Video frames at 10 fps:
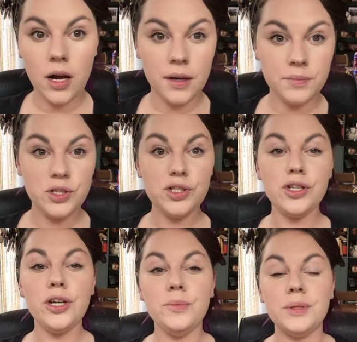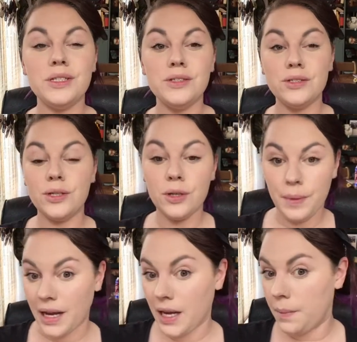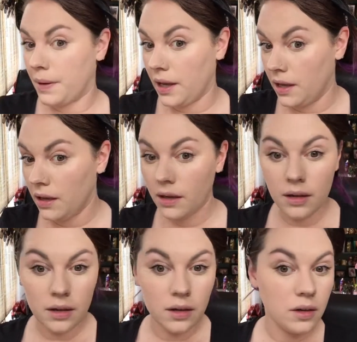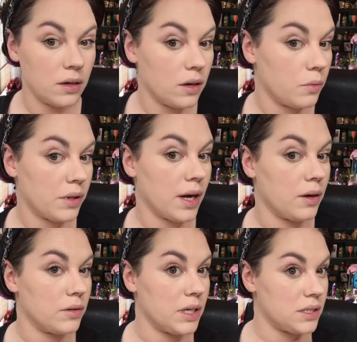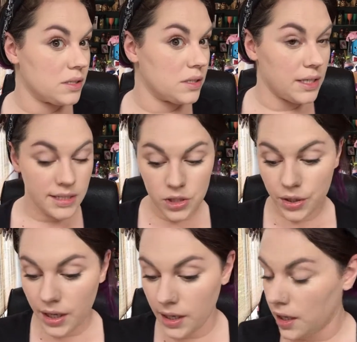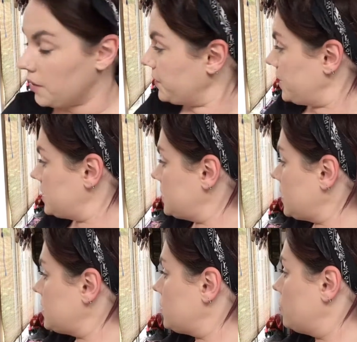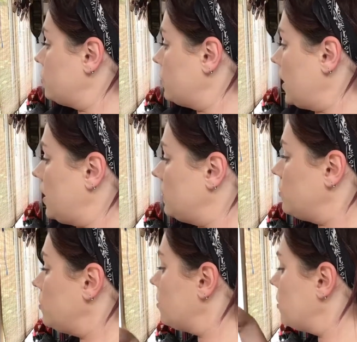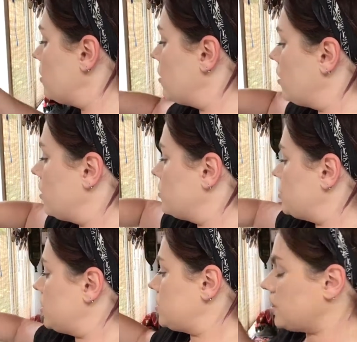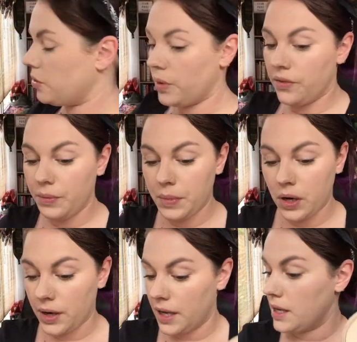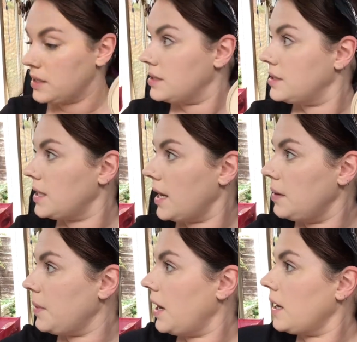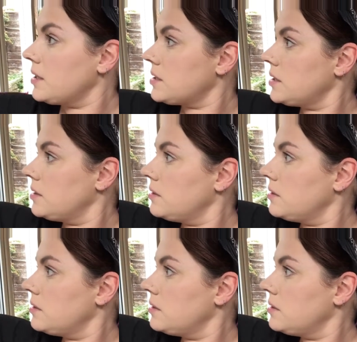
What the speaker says: I am super, super happy with how this is looking. I'm going to set it all now just with my stay mat